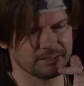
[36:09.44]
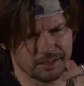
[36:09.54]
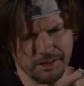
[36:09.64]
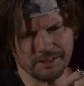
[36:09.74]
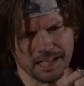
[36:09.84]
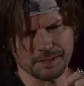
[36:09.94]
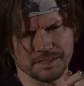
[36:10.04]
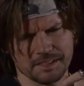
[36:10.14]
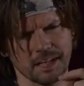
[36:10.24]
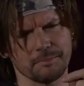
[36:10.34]
call your
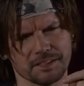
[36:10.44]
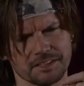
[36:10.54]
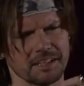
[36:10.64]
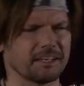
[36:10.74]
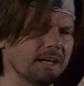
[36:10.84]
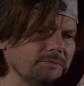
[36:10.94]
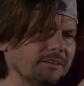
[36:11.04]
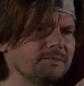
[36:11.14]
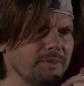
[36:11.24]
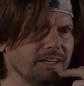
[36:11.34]
husbands and tell them you're sick and come
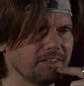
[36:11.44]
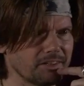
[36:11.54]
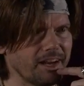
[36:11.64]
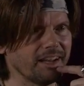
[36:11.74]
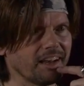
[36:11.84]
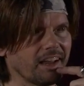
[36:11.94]
out with me. You look great.